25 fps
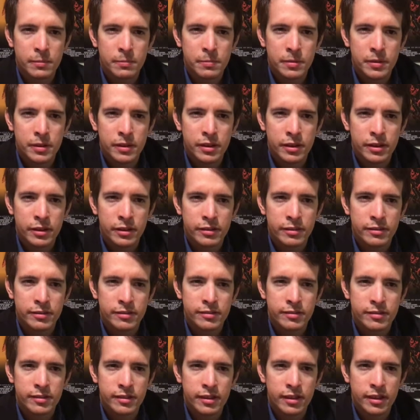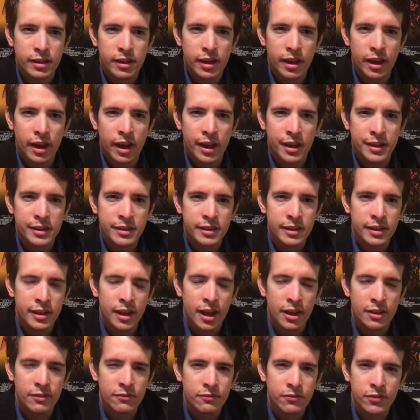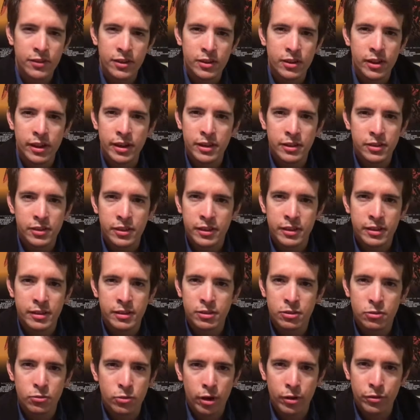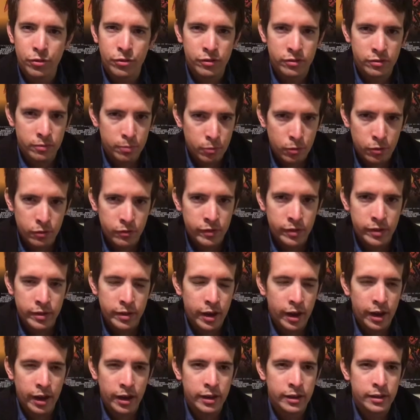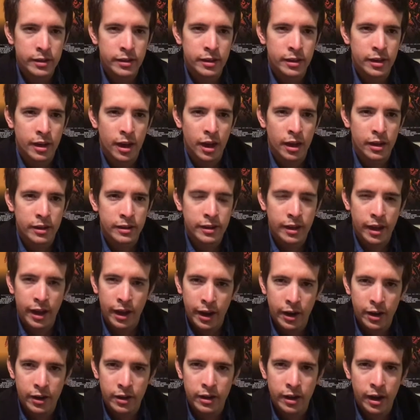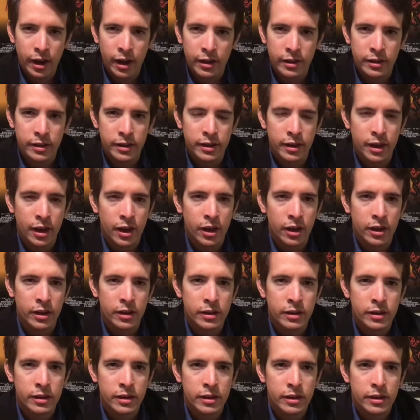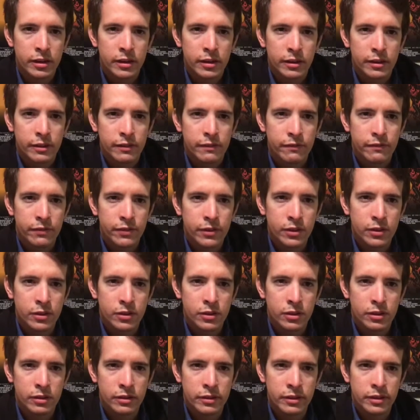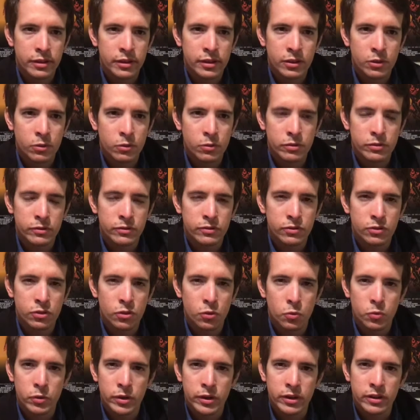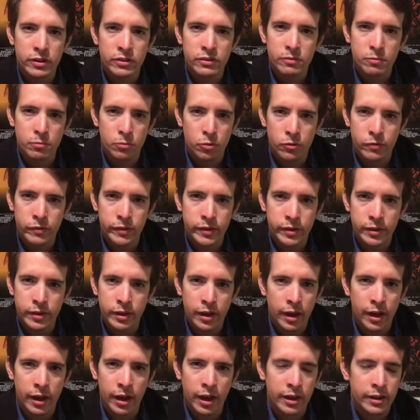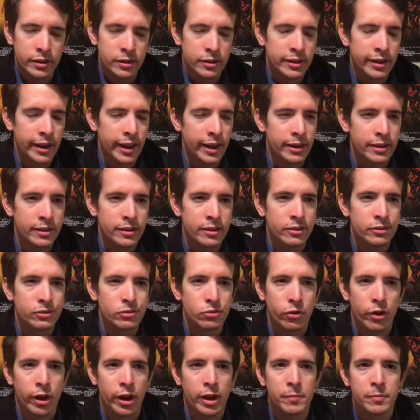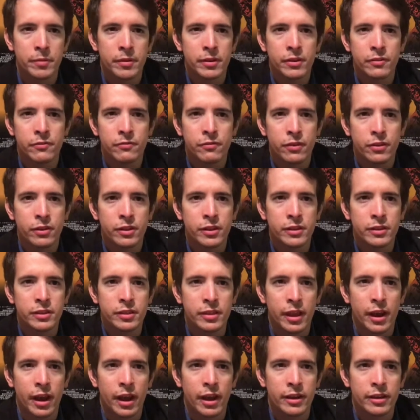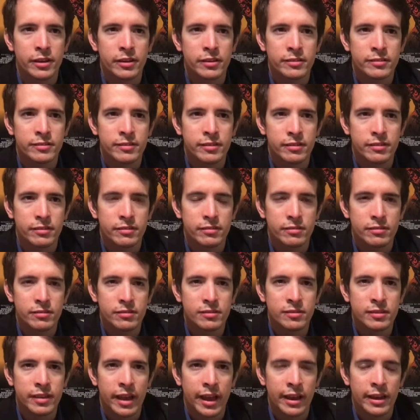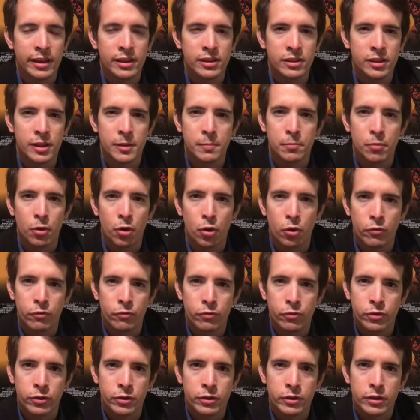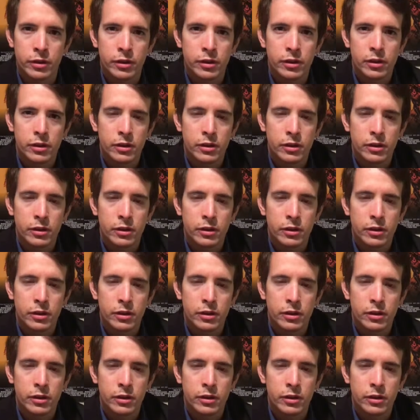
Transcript: because I did not feel anything throughout this movie. I did not care. I did not feel. It was the weirdest movie. I can't describe it. It felt like that I just sat in limbo for